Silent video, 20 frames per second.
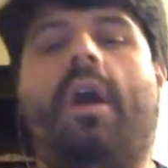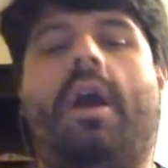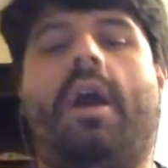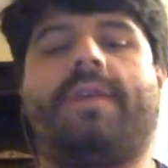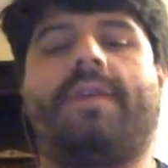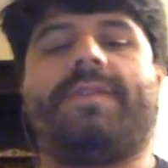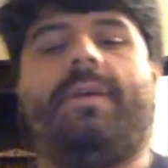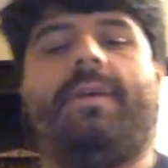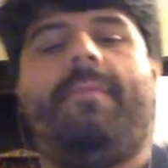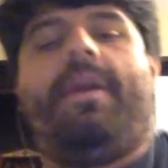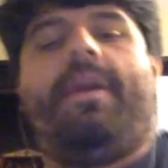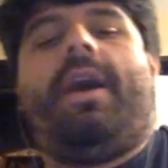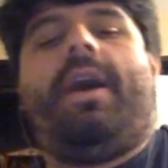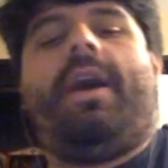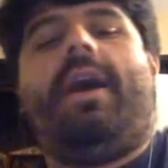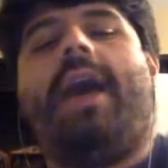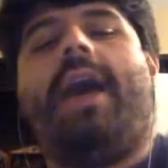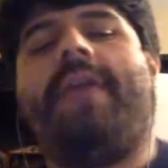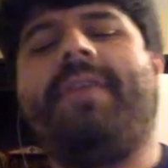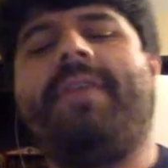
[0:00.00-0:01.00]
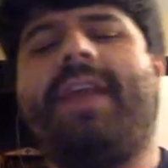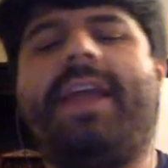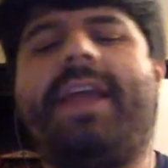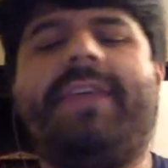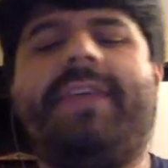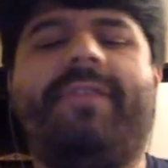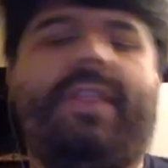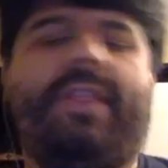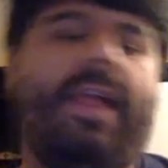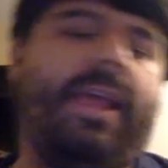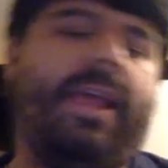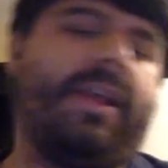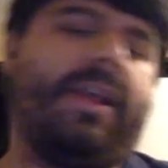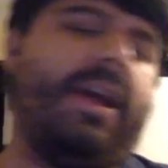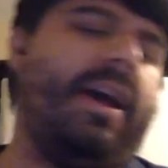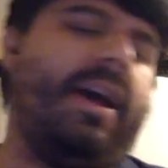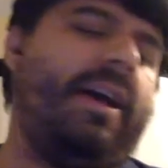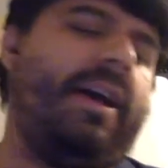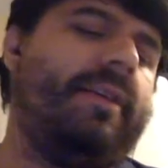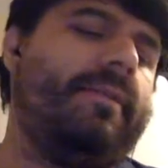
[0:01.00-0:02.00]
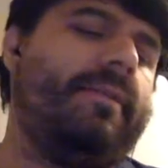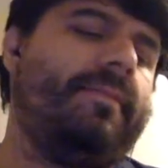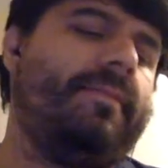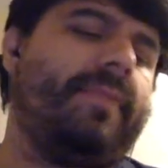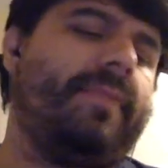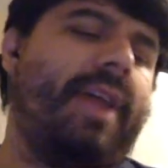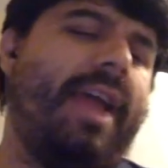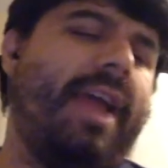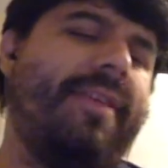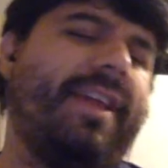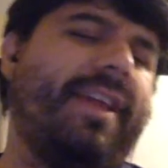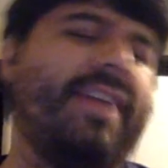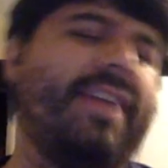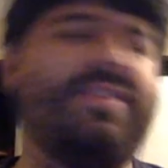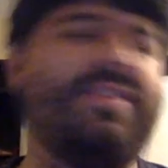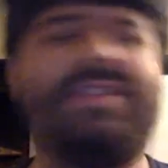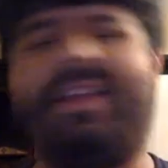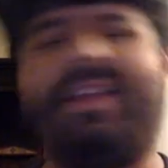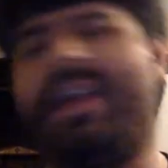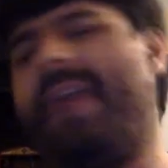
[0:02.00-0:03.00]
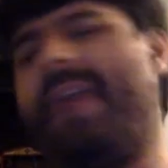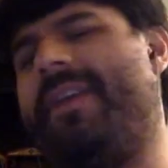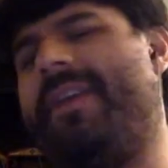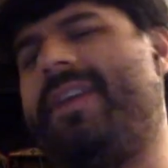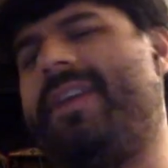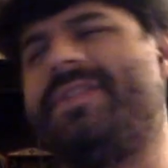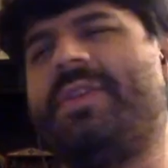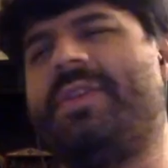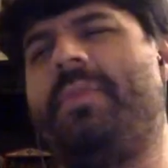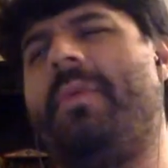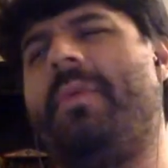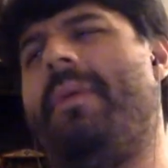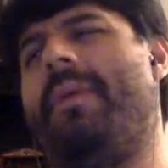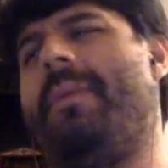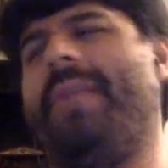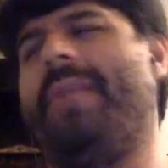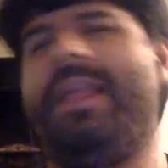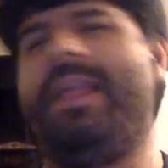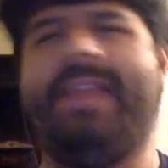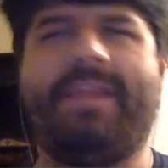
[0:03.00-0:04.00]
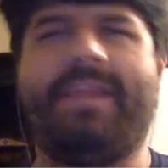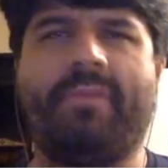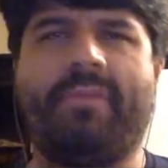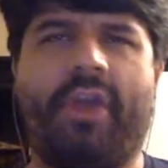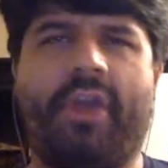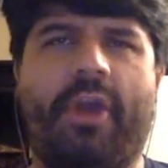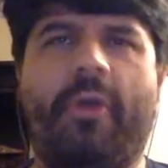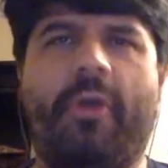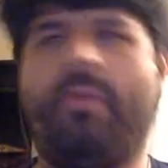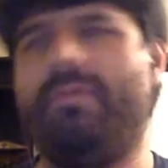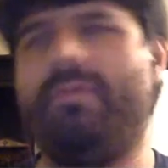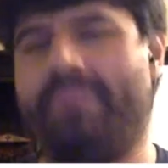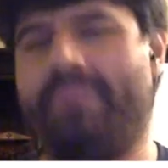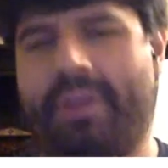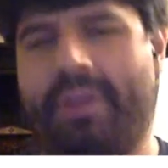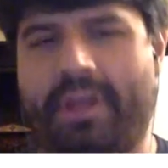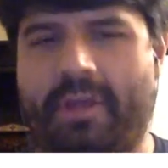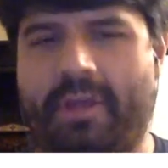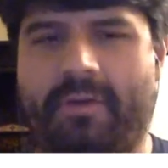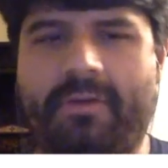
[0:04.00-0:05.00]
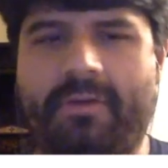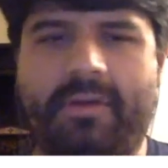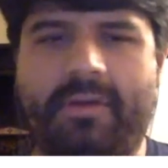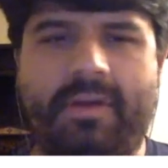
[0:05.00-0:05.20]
Awesome. I think I even I think I scoop him up and I let him go. You know.